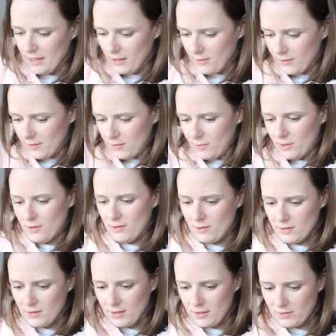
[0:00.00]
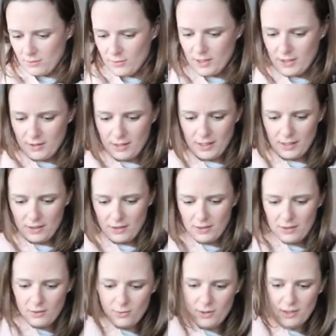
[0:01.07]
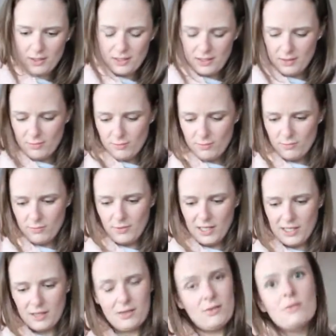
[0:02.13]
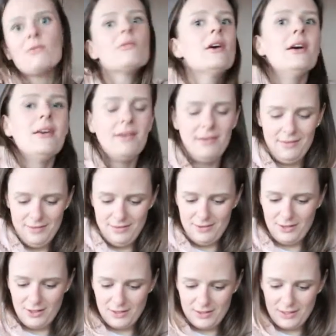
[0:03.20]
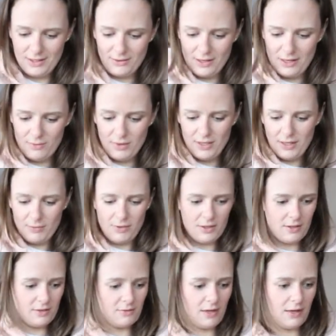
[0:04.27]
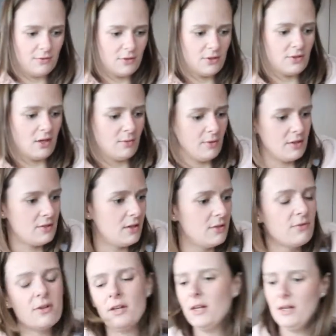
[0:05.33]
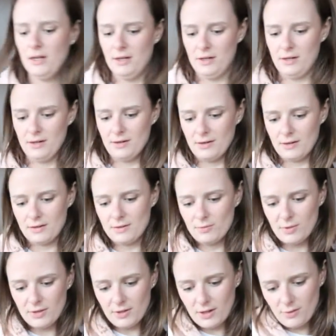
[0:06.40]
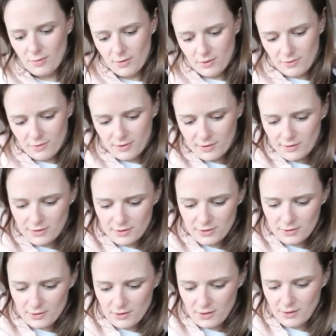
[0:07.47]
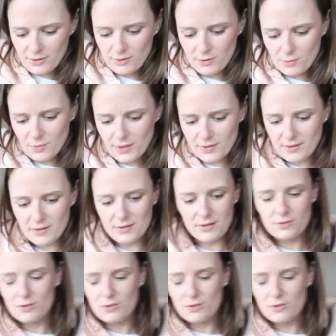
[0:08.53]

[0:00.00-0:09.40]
now this is one of those things where like you're gonna want to keep like tossing it around, but I'm gonna have to stop myself. But look how beautiful it looks. You see all those pieces